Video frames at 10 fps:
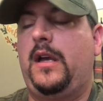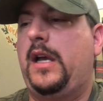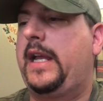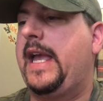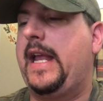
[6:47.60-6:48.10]

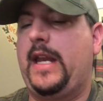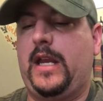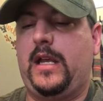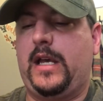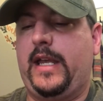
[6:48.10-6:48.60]

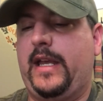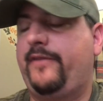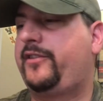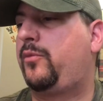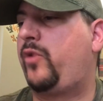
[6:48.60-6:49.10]
Again, I
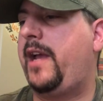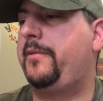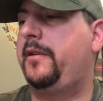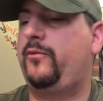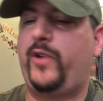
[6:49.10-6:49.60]
have some
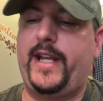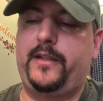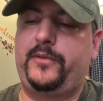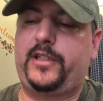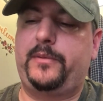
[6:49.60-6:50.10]

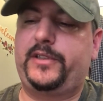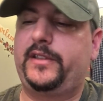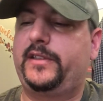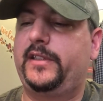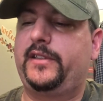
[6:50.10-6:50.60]
random
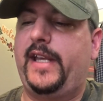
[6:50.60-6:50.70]
substances.